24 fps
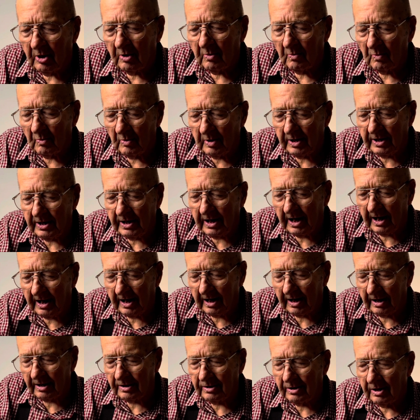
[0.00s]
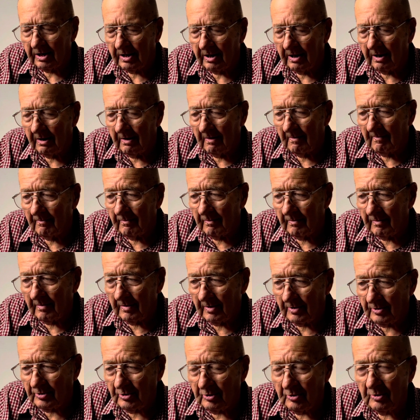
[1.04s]
we had a
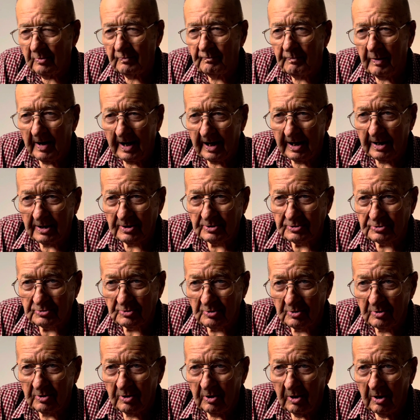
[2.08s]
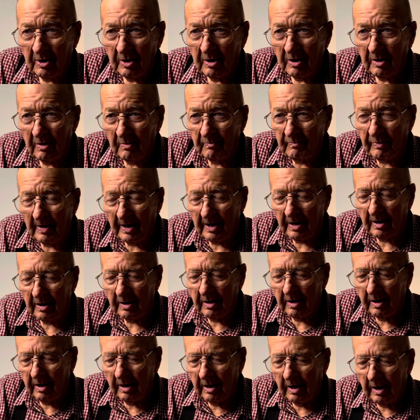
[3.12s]
new pastor
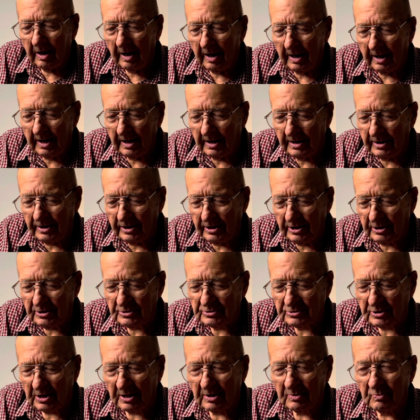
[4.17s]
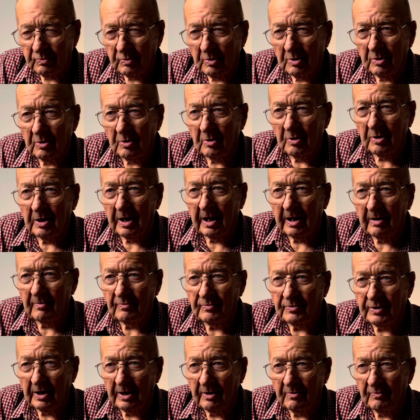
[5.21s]
and he said, we're going to have
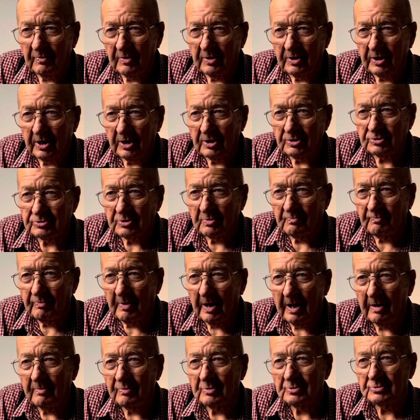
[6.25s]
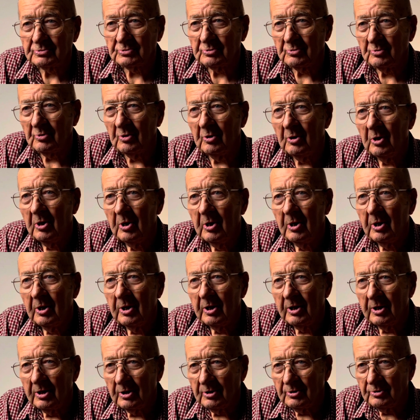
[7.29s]
day vacation Bible school
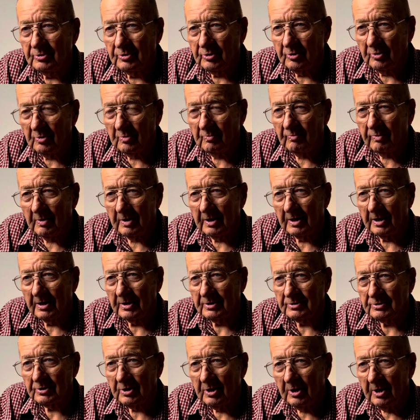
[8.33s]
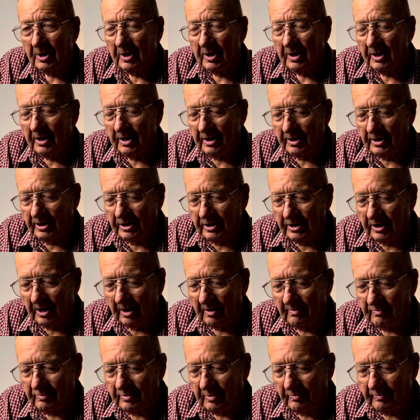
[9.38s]
in 2 months. And he
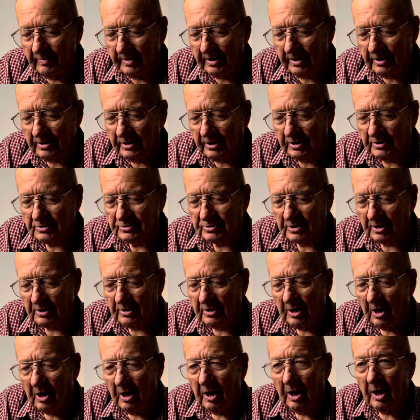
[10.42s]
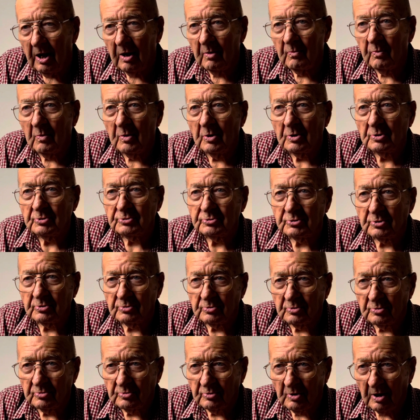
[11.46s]
come to me and he said, I want you
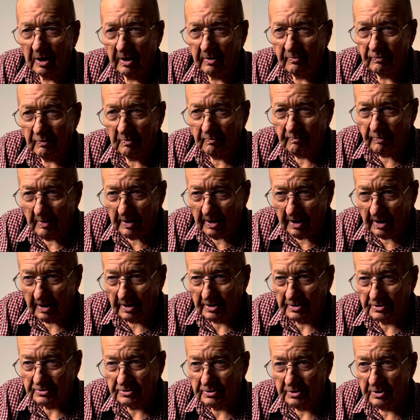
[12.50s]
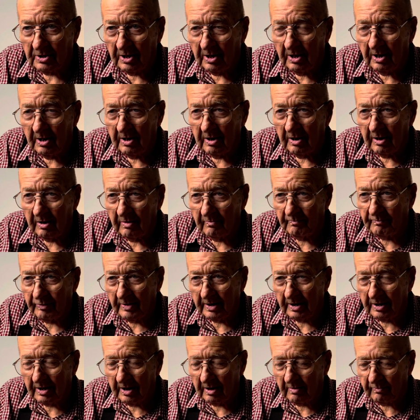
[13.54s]
to drive a bus and
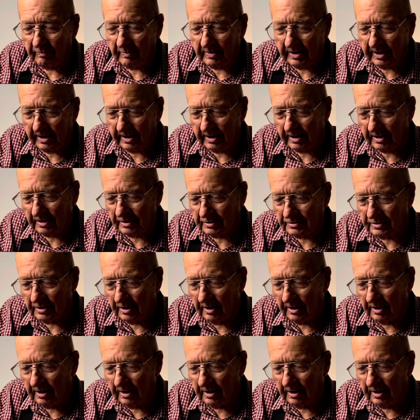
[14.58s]
pick up kids.